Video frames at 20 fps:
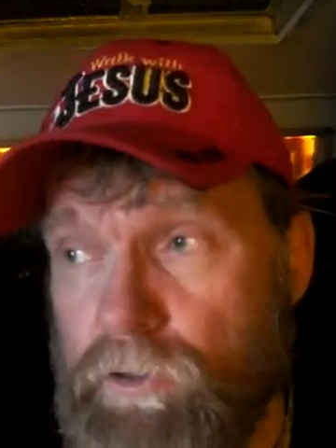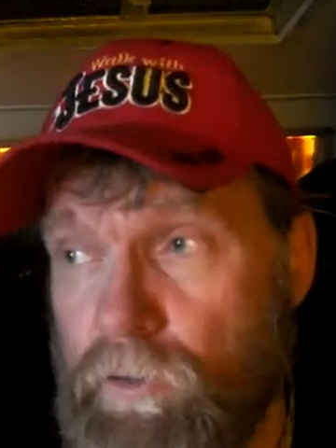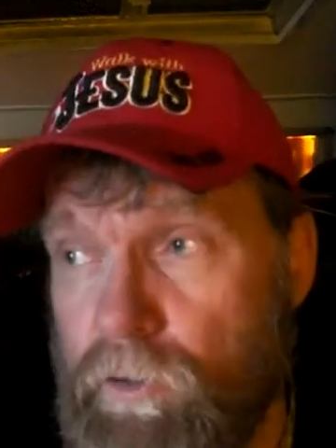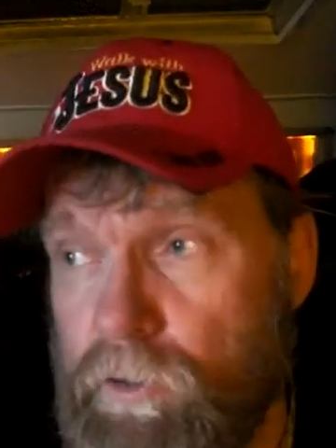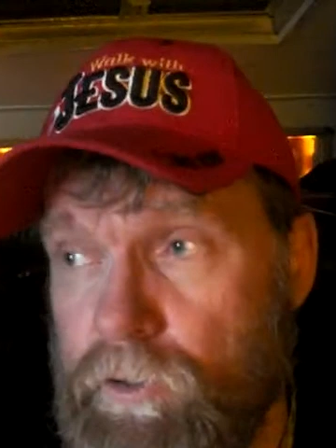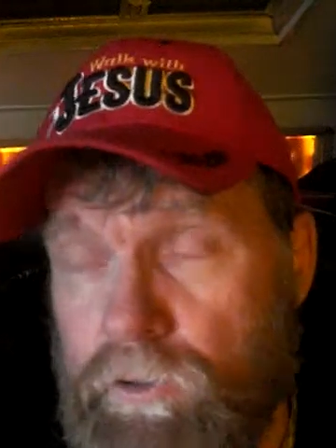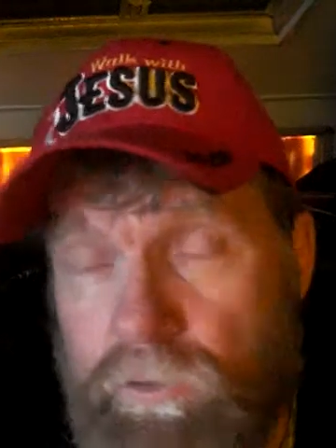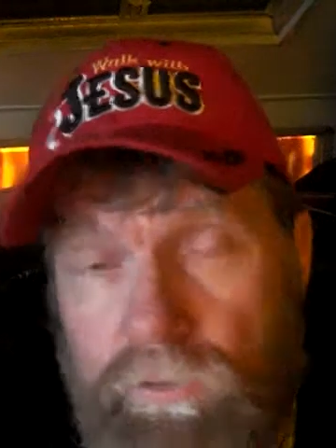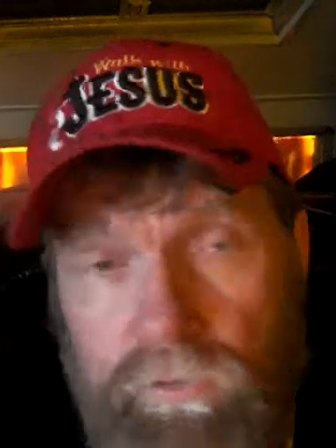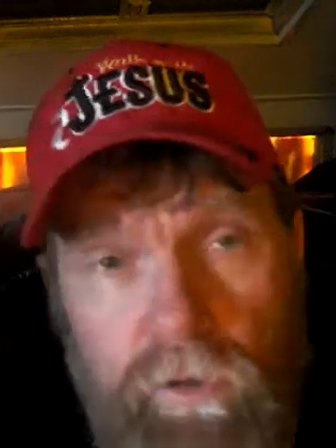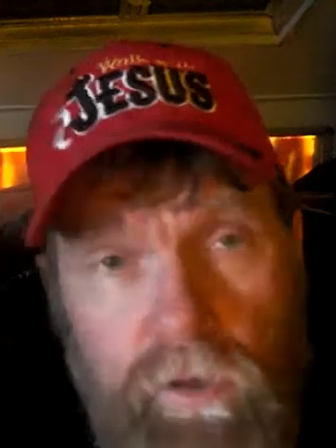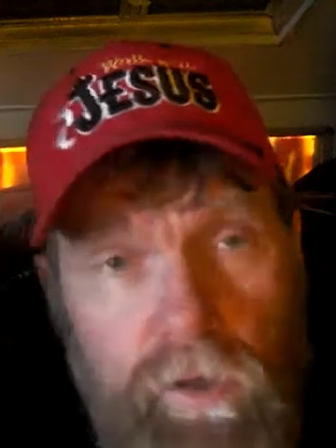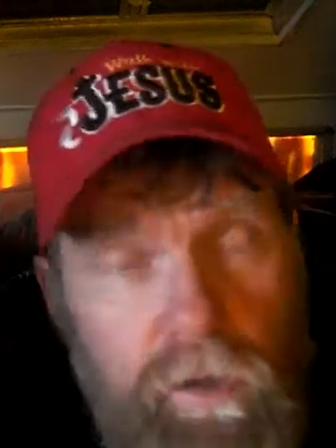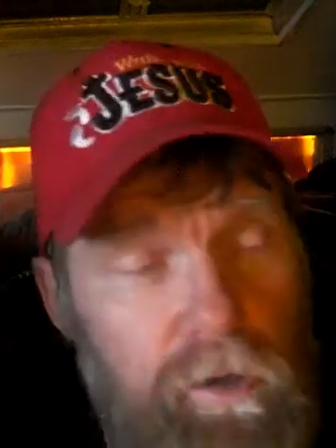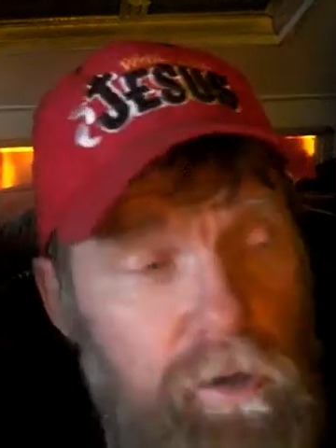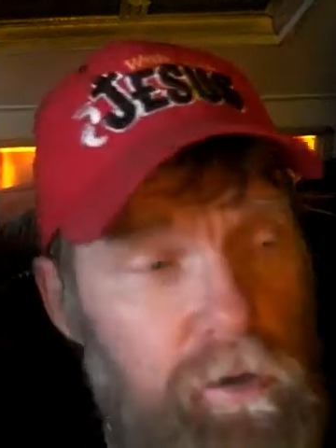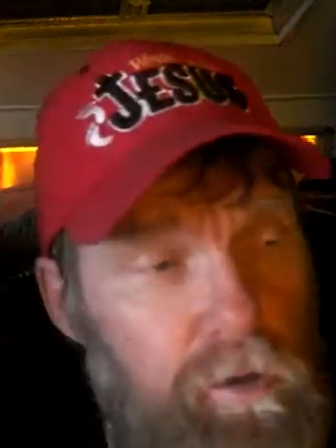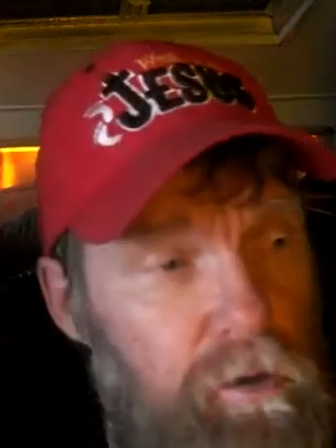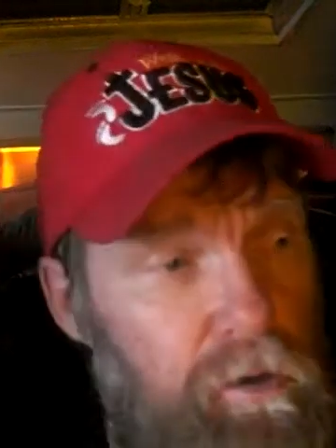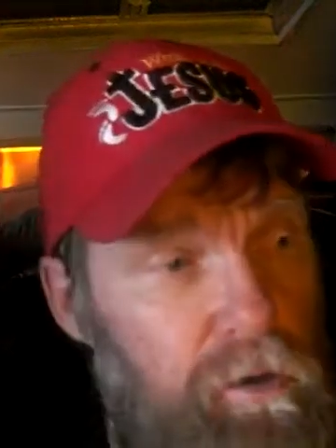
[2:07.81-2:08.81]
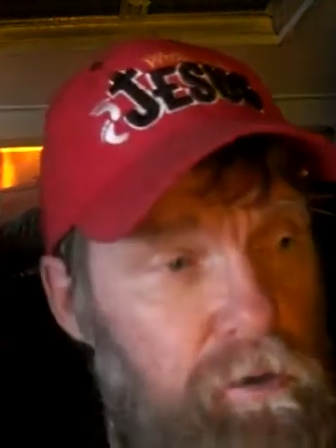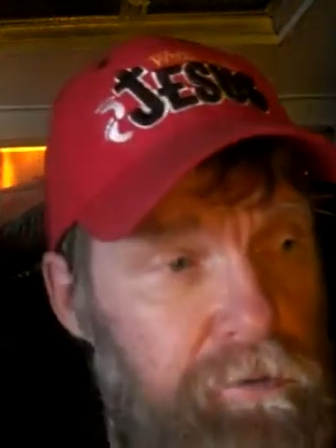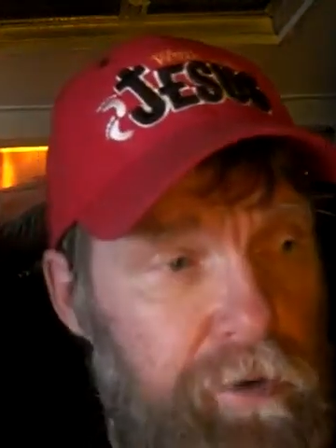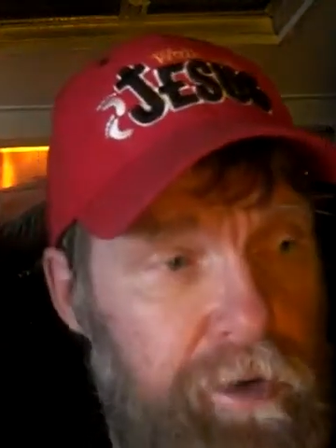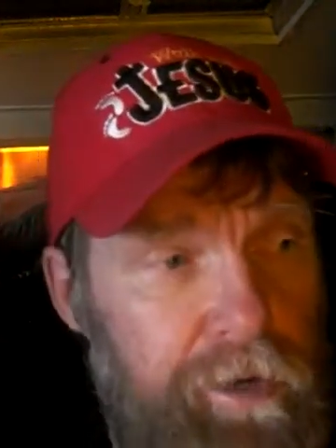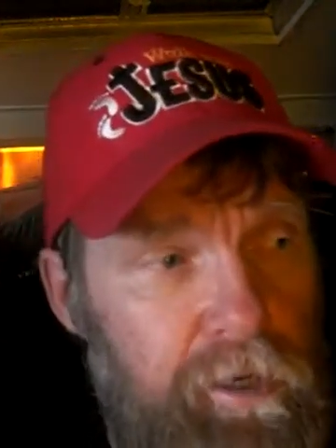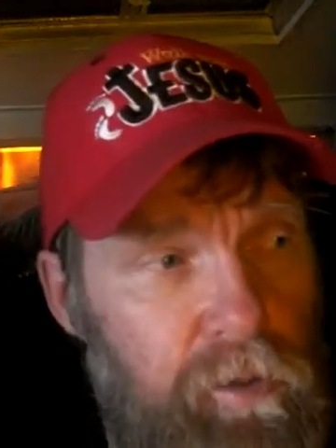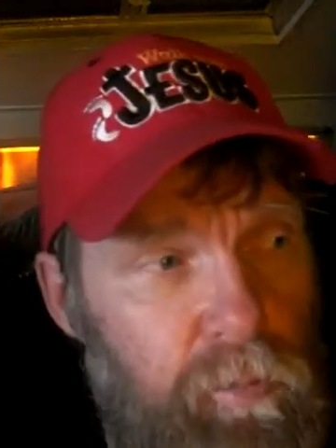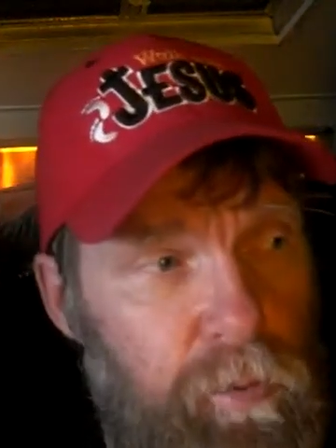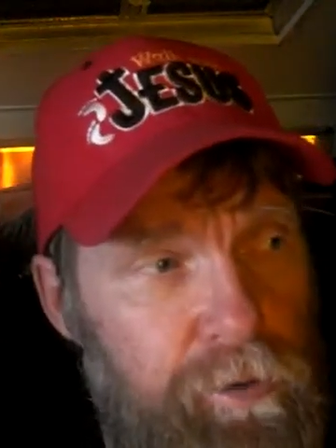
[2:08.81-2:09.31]
these
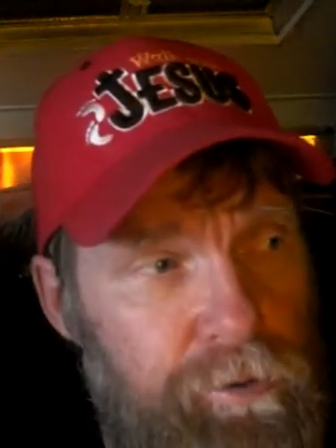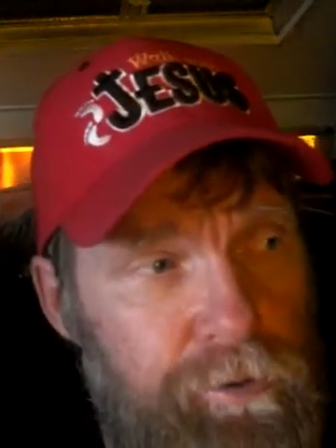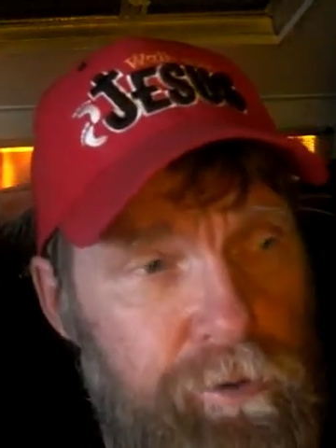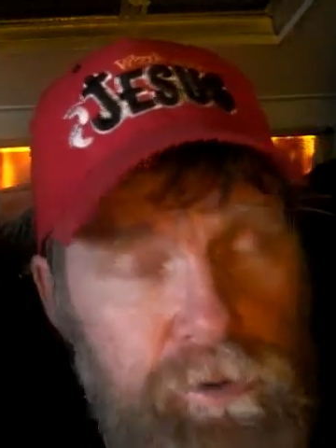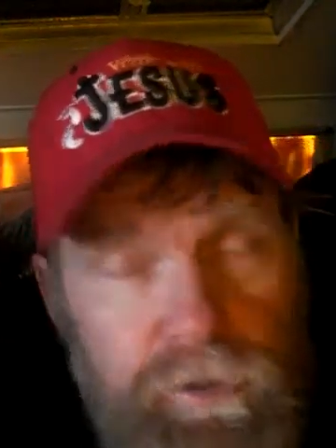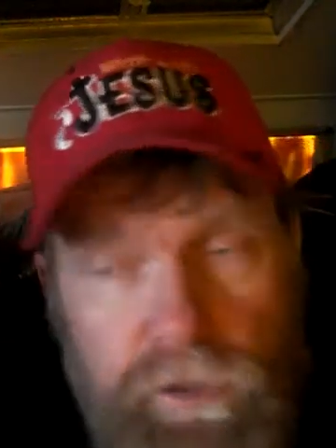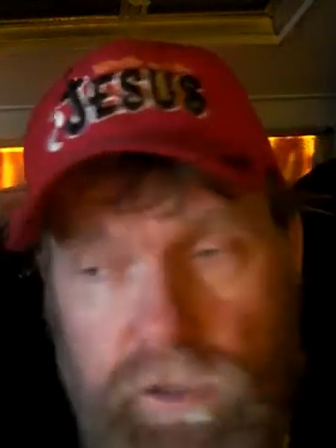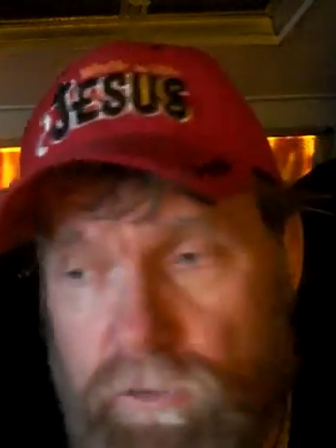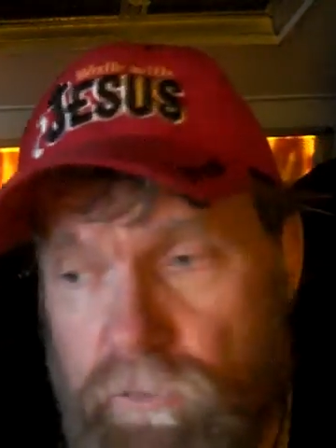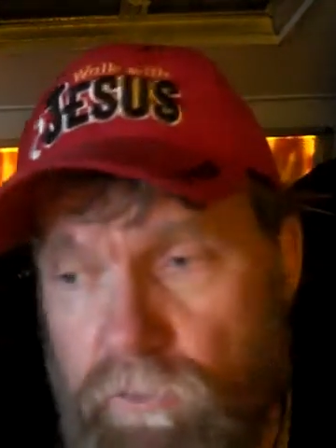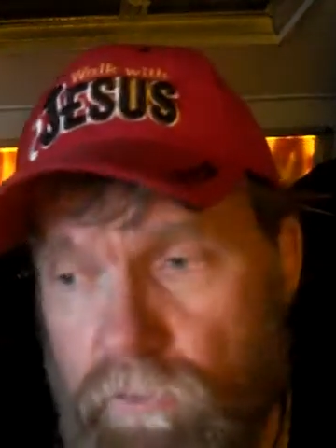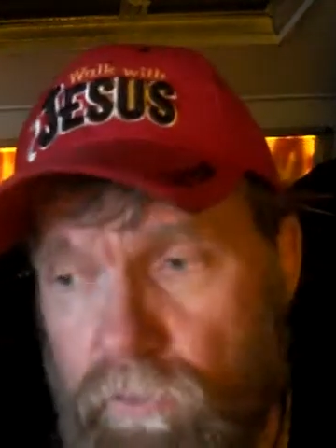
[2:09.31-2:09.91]
rainy winters.